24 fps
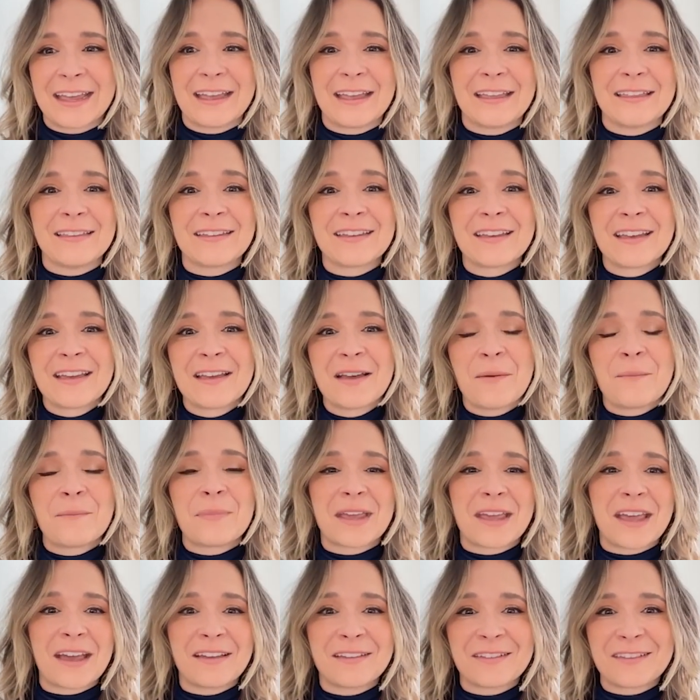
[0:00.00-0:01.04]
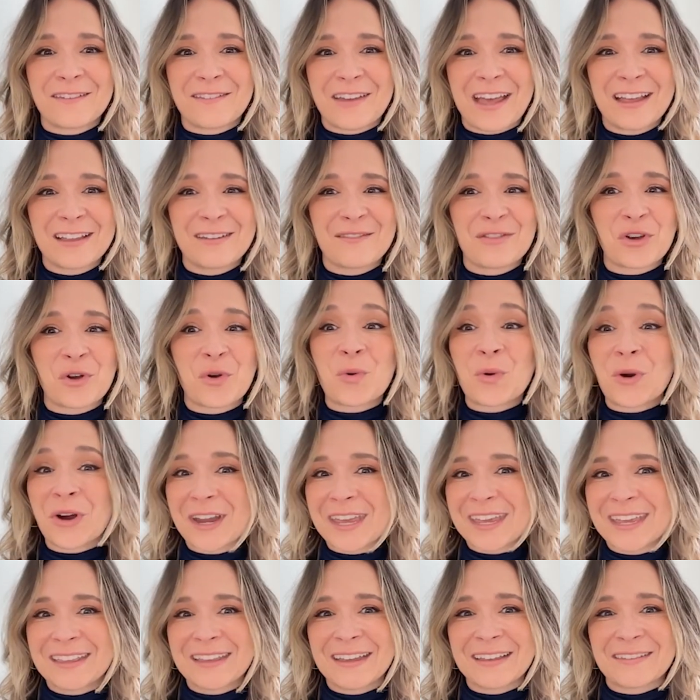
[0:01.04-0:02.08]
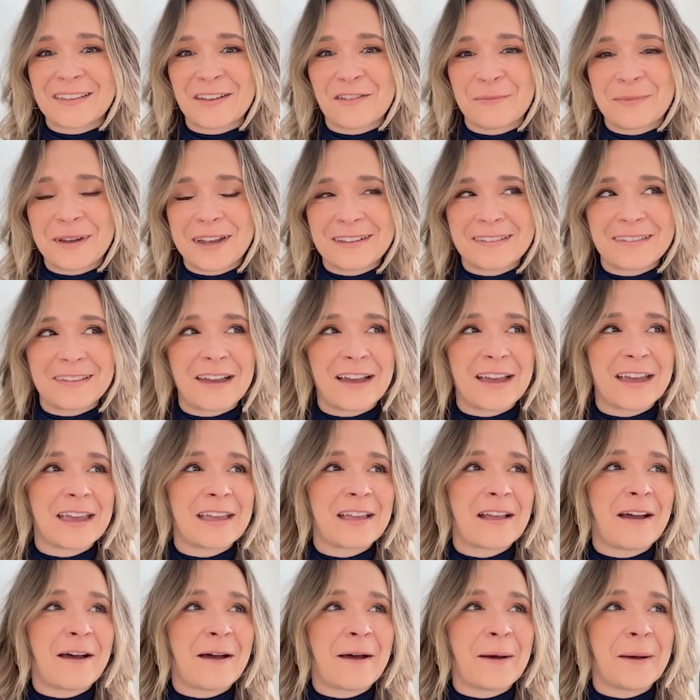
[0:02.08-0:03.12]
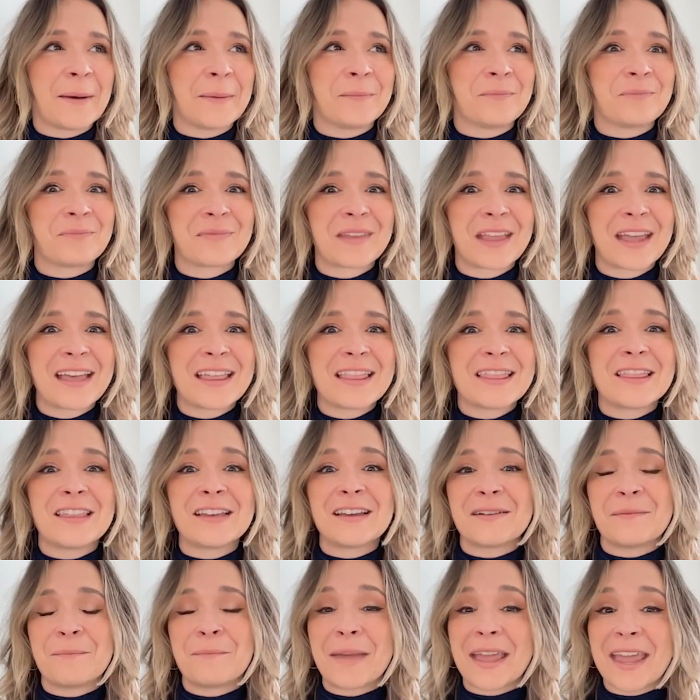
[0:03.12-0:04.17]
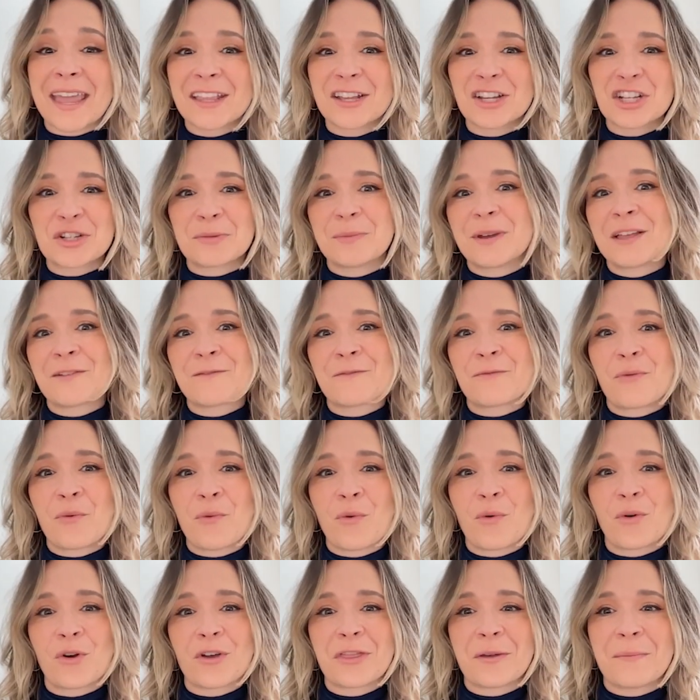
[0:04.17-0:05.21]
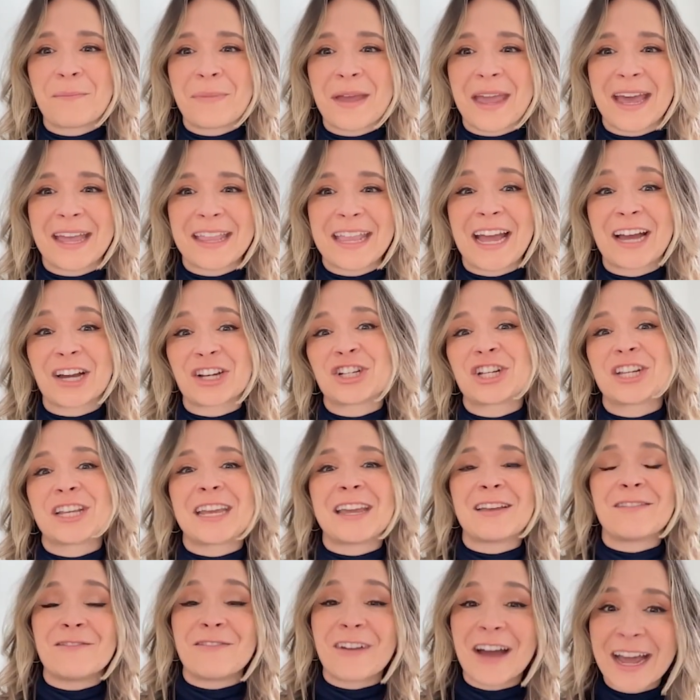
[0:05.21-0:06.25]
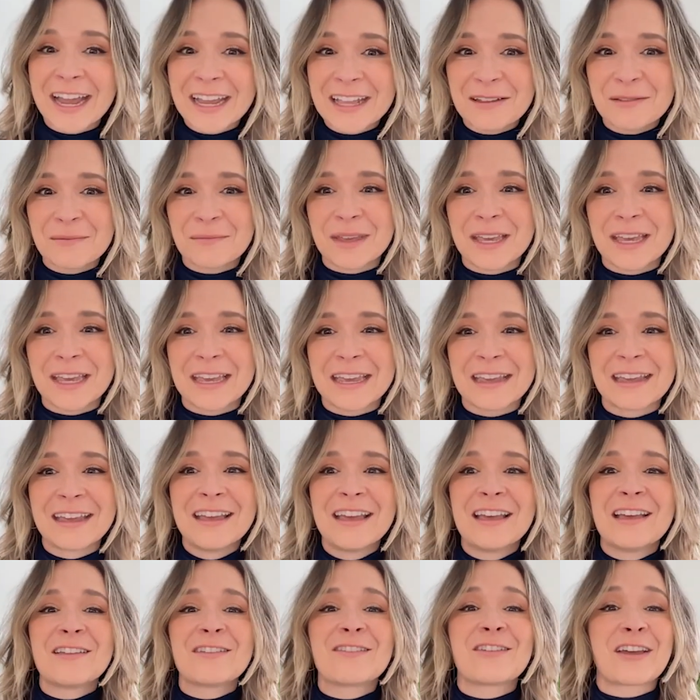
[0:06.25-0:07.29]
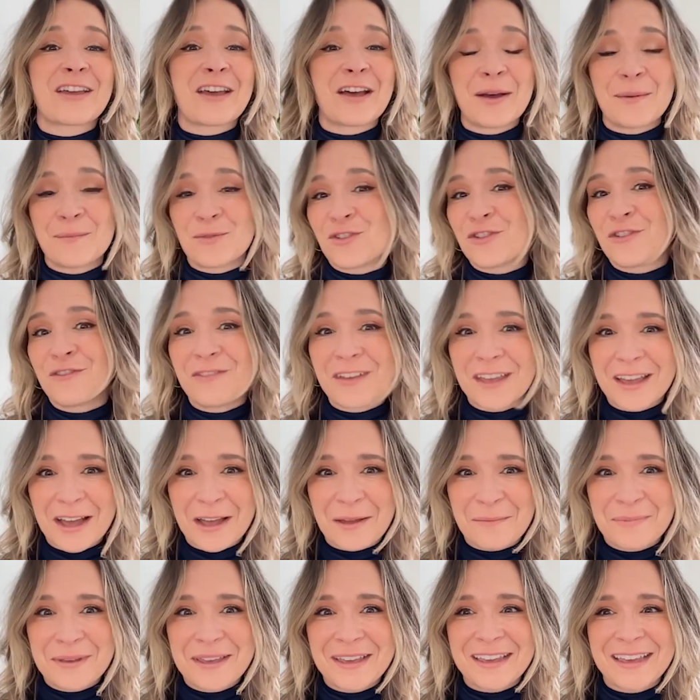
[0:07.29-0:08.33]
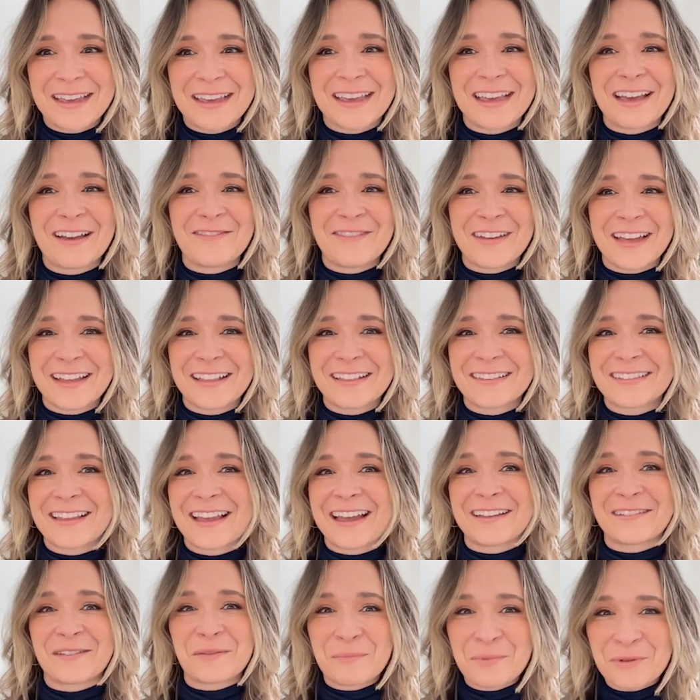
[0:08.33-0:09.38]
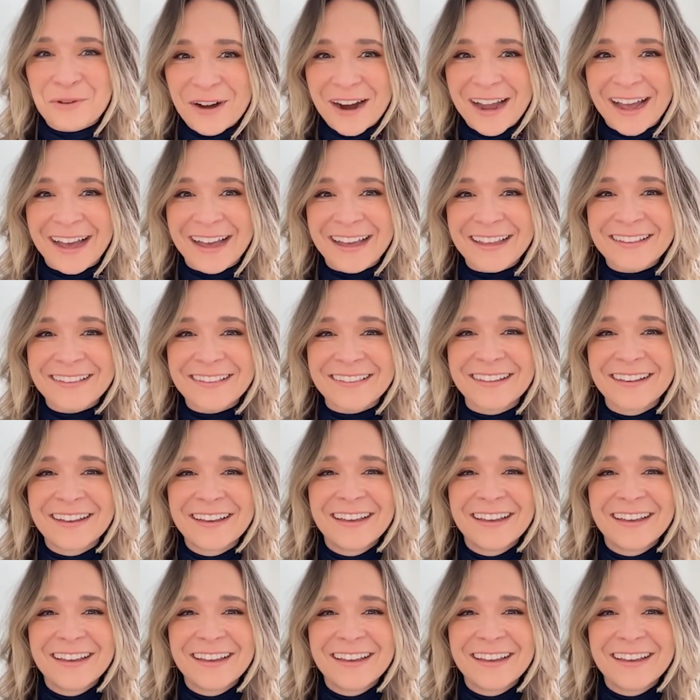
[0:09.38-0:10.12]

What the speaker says: And because of kind of the quirkiness of my site, the management for the band actually invited me to come to VIP events as press.